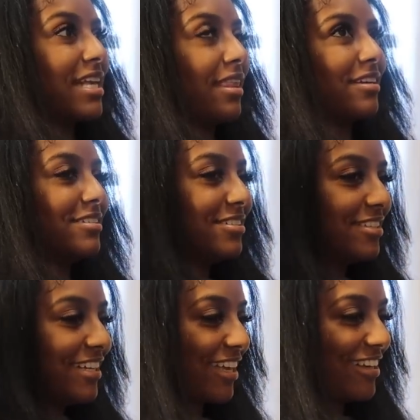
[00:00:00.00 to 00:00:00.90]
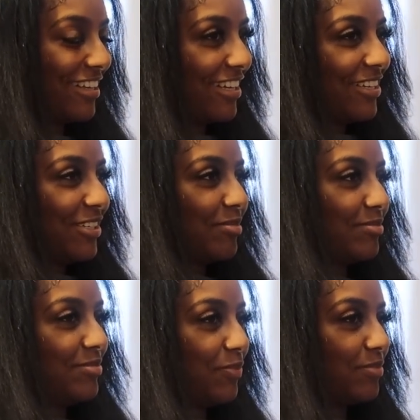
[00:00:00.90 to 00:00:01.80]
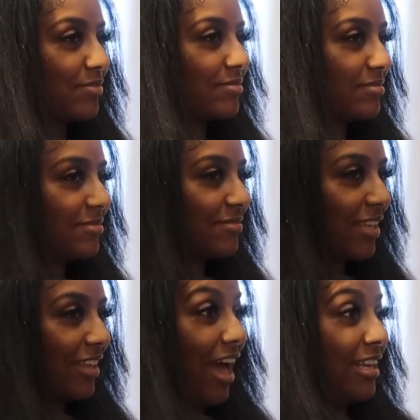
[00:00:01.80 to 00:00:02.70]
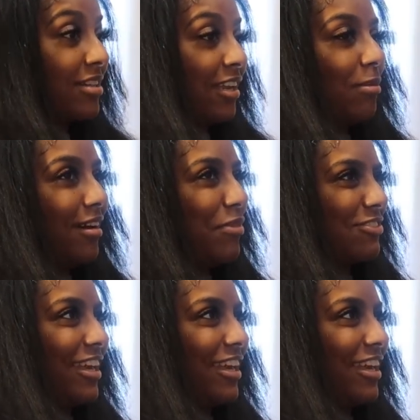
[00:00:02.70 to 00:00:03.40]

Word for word: let you love, you can tell me why.